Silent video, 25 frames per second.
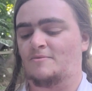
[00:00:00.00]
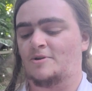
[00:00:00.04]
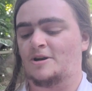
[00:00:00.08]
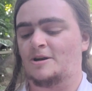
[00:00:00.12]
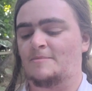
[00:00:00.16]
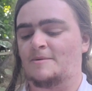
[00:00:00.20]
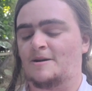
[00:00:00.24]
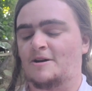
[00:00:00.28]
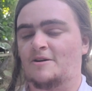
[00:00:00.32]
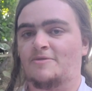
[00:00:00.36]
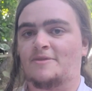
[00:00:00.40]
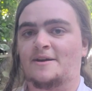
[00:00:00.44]
what
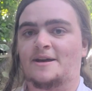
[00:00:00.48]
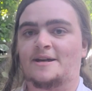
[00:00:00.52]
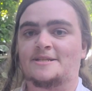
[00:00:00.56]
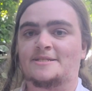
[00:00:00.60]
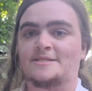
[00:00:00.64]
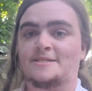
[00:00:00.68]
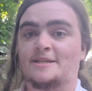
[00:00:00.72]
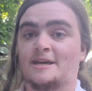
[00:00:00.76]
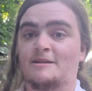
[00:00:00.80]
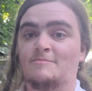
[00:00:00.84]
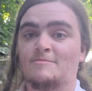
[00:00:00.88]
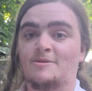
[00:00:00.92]
about that
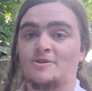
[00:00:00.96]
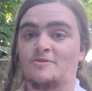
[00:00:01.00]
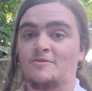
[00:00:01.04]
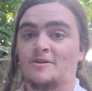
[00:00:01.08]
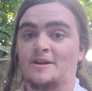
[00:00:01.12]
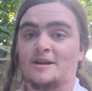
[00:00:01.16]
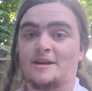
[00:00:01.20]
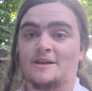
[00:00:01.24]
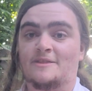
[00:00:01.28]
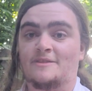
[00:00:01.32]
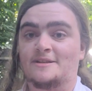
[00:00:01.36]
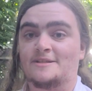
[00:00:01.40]
slimy
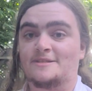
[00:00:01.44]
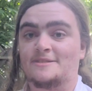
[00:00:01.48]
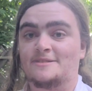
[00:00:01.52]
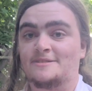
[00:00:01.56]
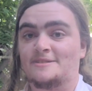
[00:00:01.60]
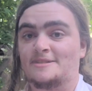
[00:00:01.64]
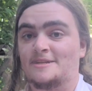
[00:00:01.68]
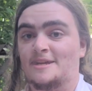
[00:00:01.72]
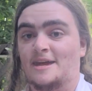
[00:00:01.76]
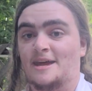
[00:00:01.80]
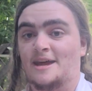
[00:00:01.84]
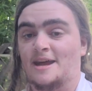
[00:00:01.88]
green at
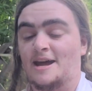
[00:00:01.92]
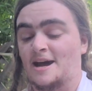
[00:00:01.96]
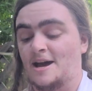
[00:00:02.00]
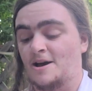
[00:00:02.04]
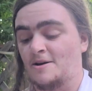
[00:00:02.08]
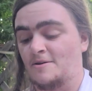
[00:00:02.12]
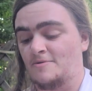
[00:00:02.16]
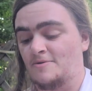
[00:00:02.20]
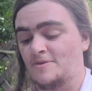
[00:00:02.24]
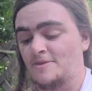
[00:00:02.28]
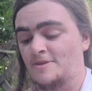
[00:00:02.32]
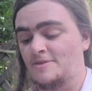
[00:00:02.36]

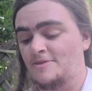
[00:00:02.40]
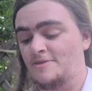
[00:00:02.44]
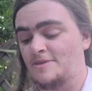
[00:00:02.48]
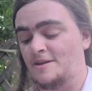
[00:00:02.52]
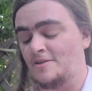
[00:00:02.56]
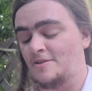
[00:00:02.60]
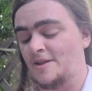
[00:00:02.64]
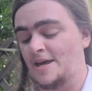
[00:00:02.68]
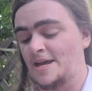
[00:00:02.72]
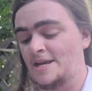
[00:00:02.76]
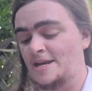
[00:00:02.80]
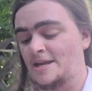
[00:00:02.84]
the
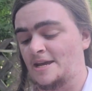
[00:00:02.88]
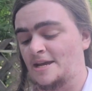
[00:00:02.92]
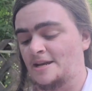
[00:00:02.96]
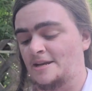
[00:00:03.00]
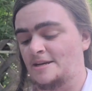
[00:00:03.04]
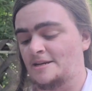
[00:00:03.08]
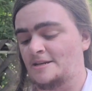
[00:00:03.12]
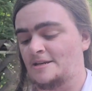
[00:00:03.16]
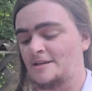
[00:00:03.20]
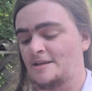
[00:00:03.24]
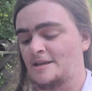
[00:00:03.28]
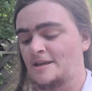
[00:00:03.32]
light
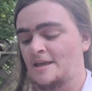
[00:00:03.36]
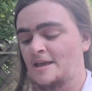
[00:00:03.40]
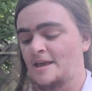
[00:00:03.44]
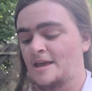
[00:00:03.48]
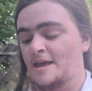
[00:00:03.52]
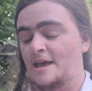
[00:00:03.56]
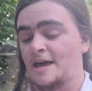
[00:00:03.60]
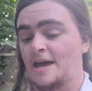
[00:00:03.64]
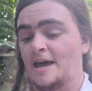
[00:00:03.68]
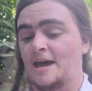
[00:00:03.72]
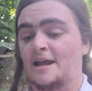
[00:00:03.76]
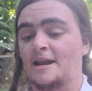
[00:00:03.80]
end?
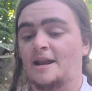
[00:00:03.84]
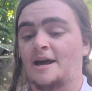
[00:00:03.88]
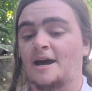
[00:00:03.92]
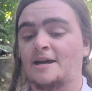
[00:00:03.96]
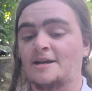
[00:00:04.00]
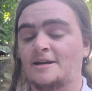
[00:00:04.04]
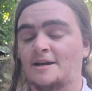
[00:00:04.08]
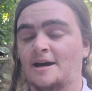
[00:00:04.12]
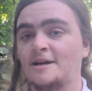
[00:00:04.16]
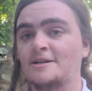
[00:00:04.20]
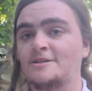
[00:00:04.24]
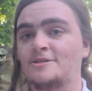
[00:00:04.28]
And
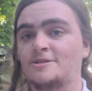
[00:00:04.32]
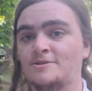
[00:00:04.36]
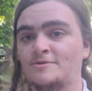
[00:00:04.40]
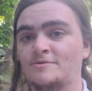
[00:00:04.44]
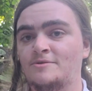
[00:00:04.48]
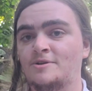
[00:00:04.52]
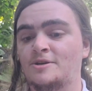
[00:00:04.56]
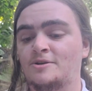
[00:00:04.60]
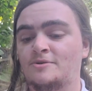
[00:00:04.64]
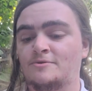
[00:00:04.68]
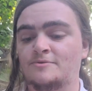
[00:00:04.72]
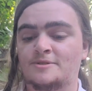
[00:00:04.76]
I do
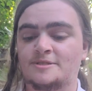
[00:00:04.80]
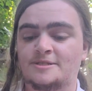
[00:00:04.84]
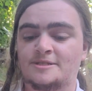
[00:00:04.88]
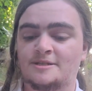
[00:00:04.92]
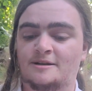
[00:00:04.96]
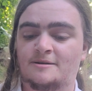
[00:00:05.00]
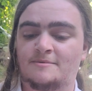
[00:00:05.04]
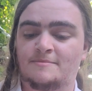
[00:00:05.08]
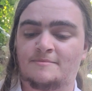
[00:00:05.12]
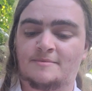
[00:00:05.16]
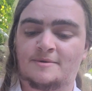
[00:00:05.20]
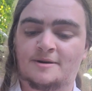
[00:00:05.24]
use
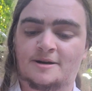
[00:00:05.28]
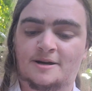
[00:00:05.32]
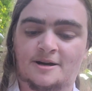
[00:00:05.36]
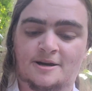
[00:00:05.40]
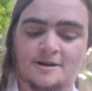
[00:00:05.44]
some